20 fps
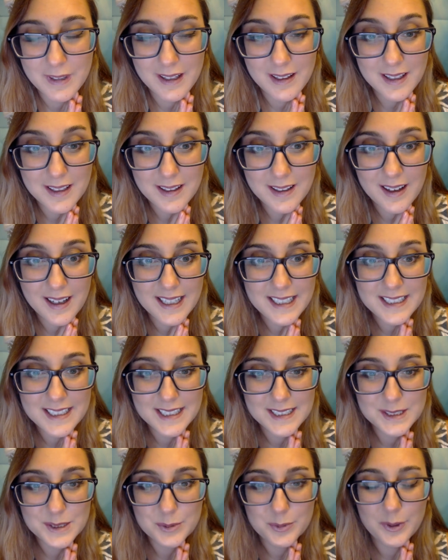kind
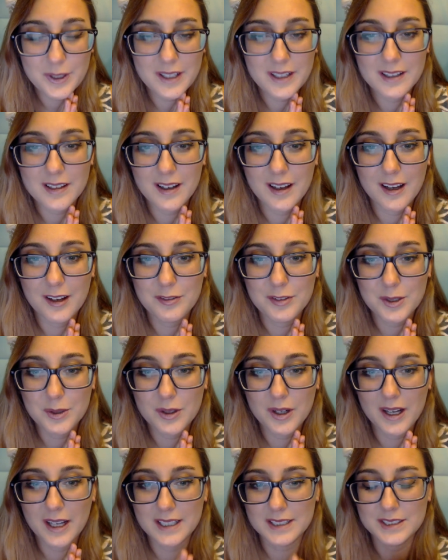and sweet of you
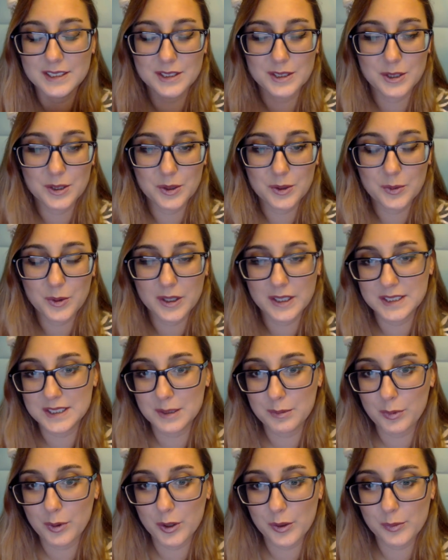guys to want to
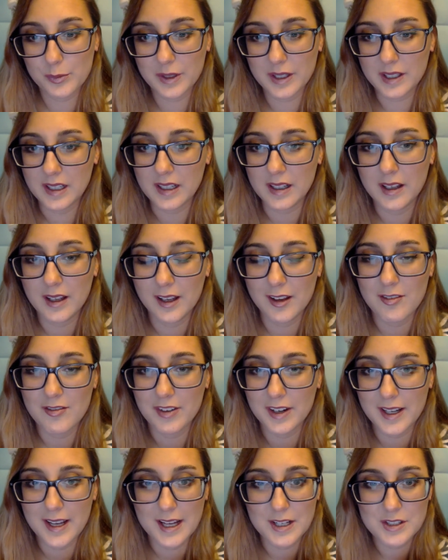support me
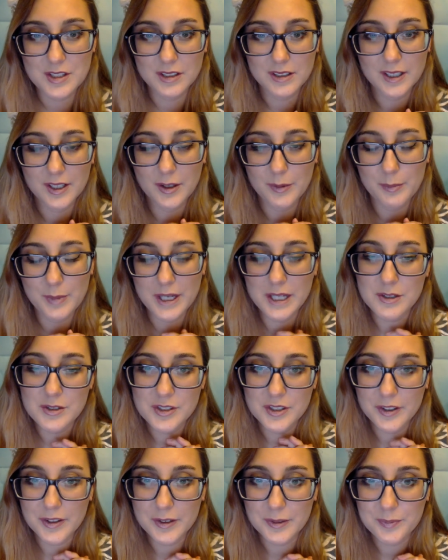financially on Patreon.
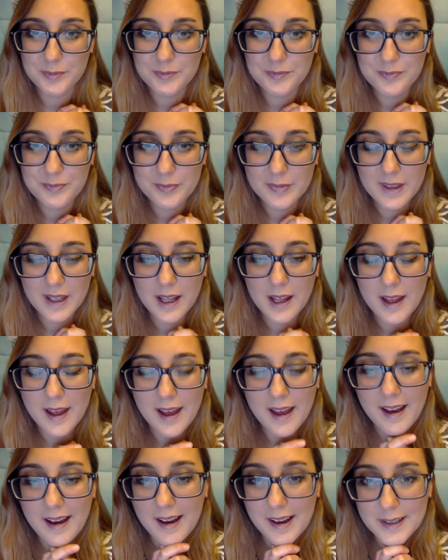
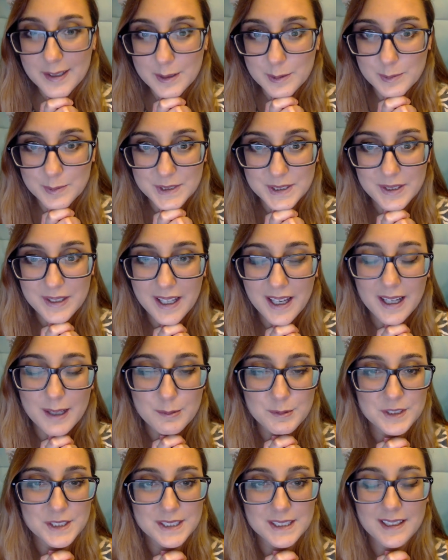So yeah, I'm
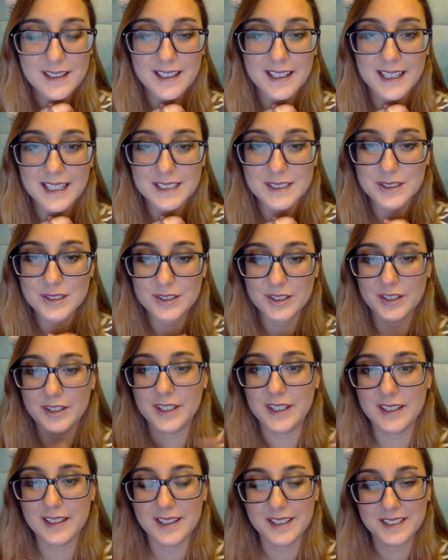just gonna get
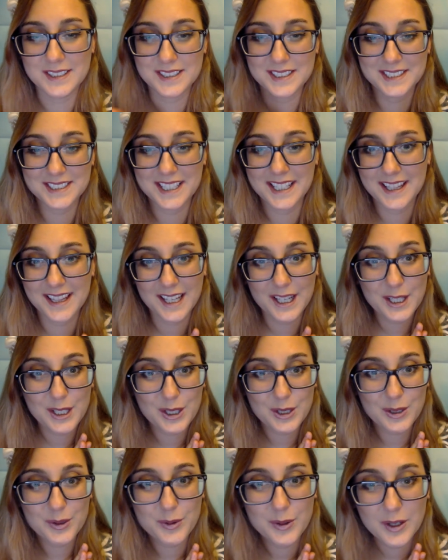started to say thank
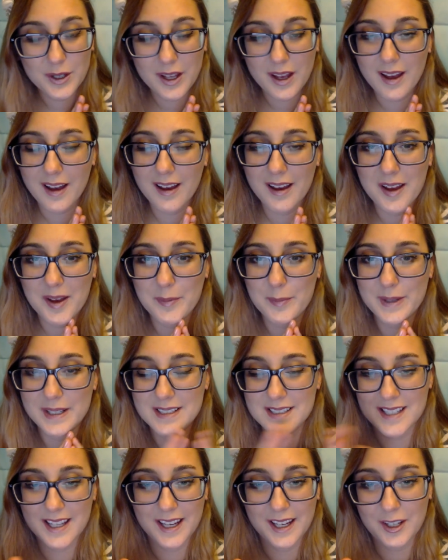you, and
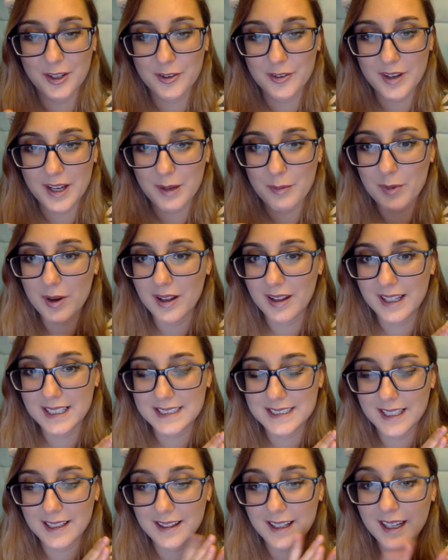saying your name while I
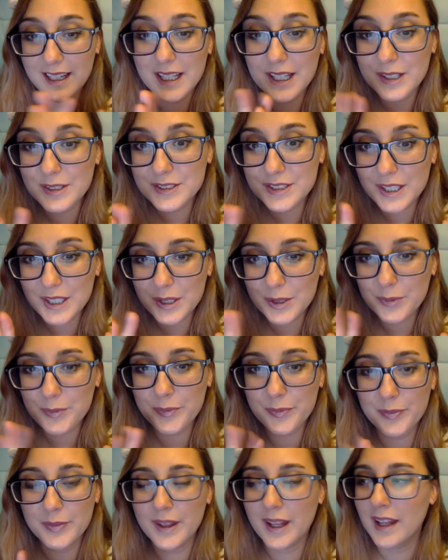say thank you to you.
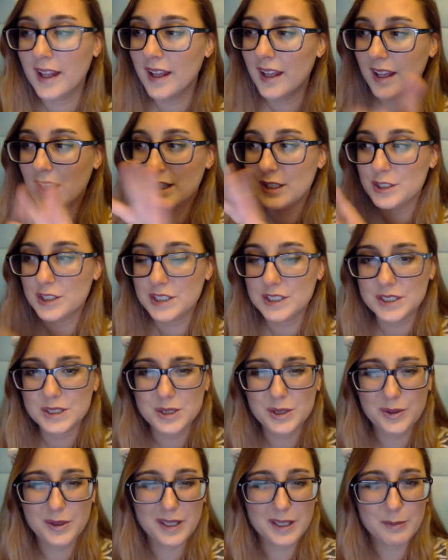Just
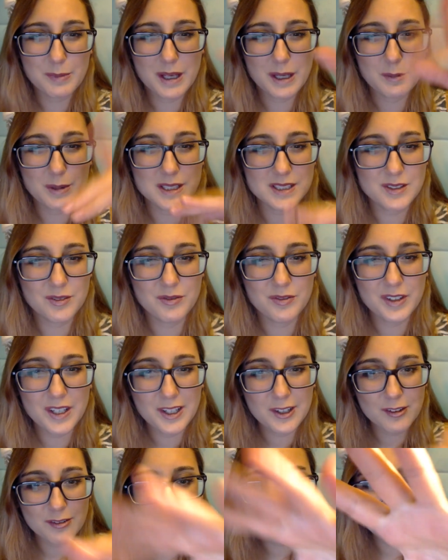doing maybe some
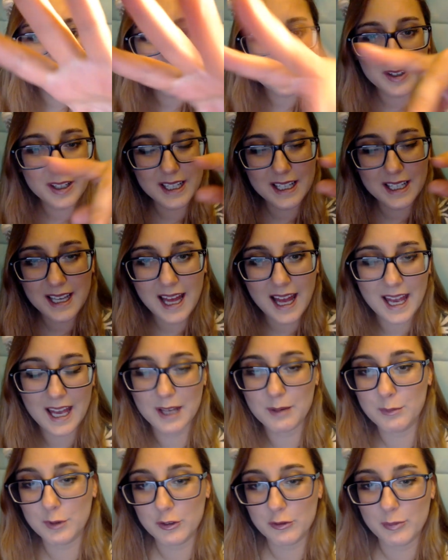finger fluttering and hand
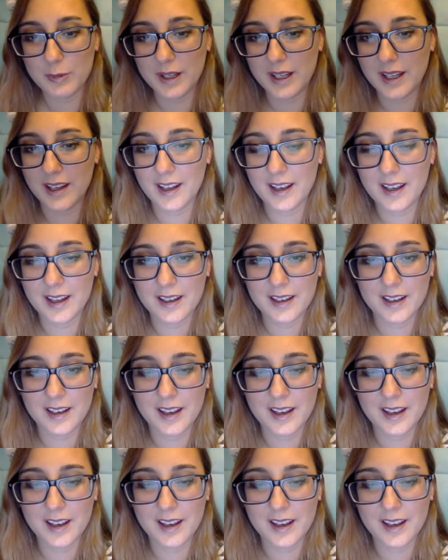movement, and